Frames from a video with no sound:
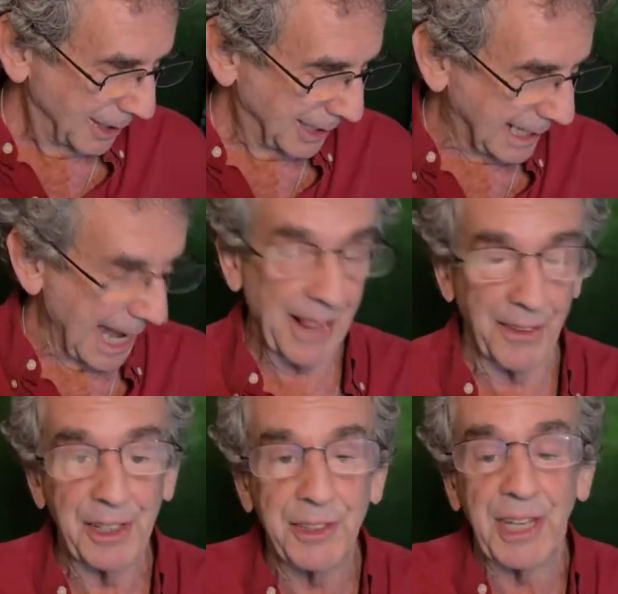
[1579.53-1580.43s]

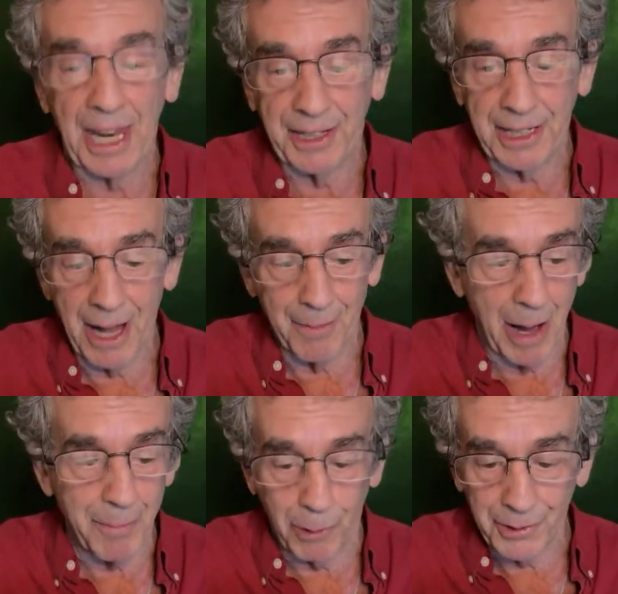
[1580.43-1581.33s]
Legalities tend to come
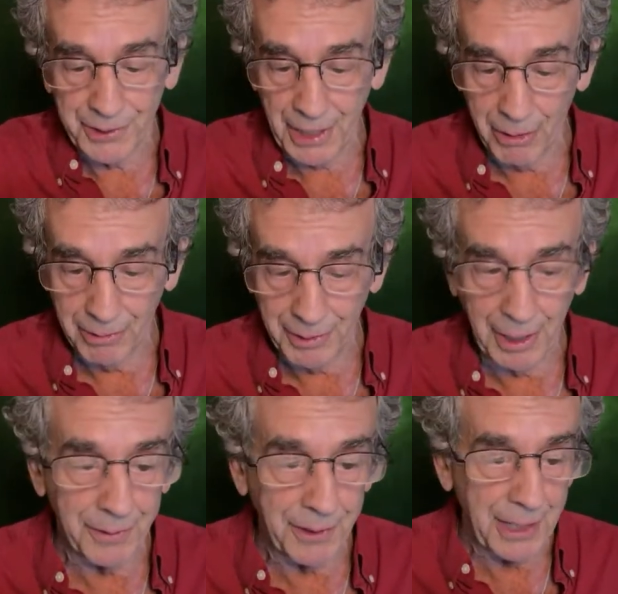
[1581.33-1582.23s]
up also
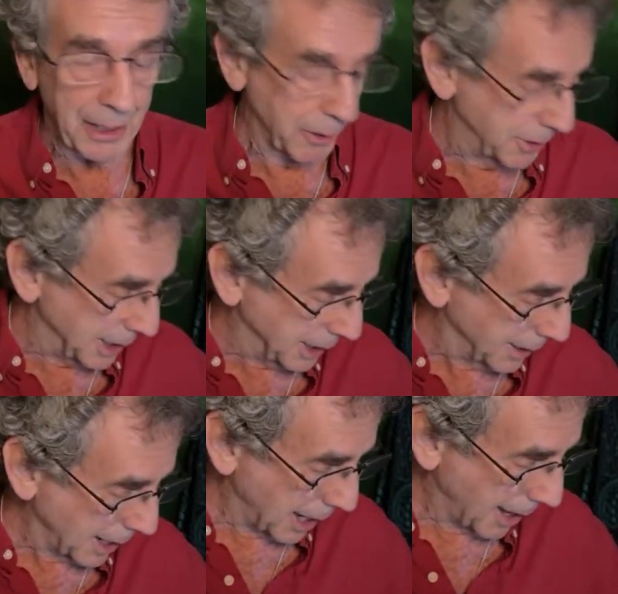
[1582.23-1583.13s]
in this
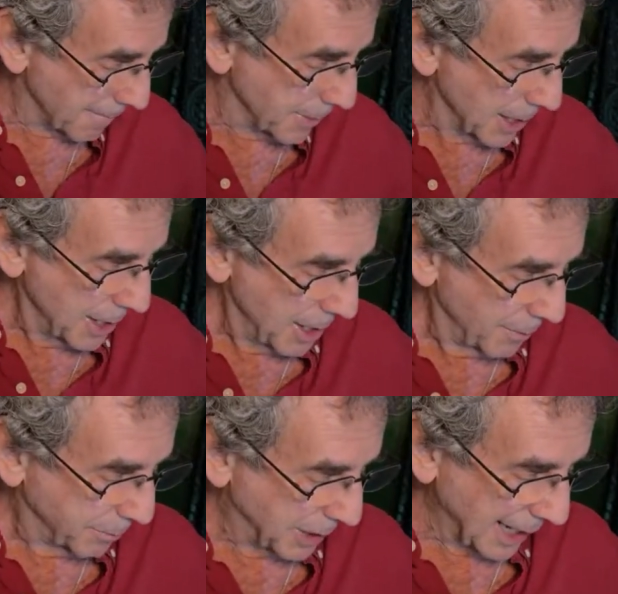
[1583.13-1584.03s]
energy.
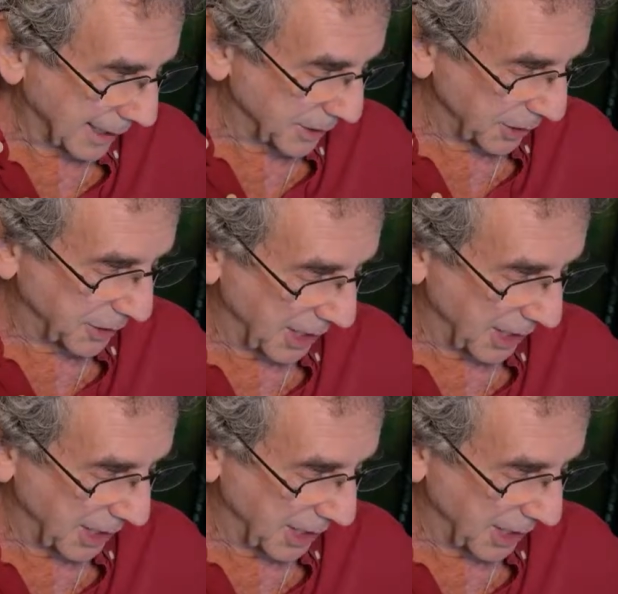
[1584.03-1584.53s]
Blockages